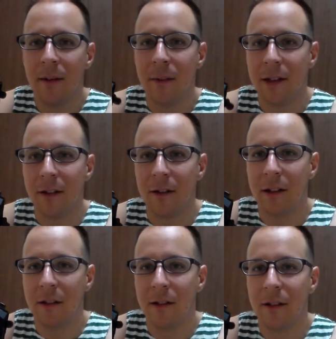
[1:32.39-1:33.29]
Makes a little
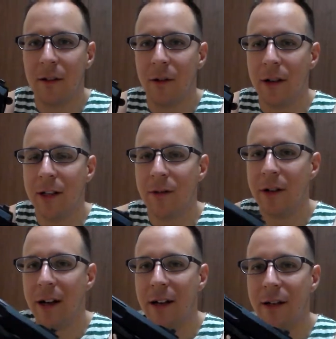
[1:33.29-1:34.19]
noise when
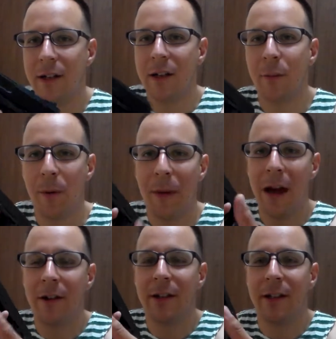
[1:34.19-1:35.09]
you're not using You can put
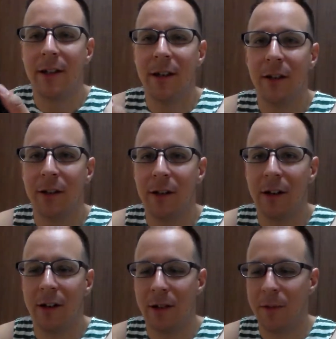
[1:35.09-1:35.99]
batteries in here, it'll turn
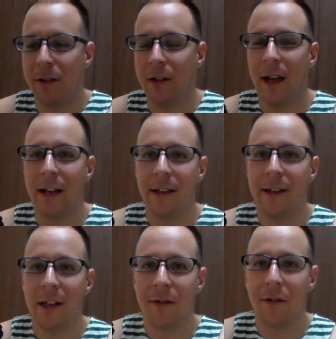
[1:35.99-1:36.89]
on a small light
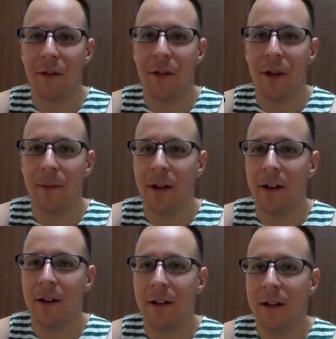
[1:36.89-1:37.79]
that's activated with the thumb
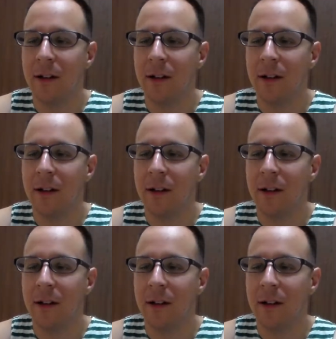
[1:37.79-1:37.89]
here.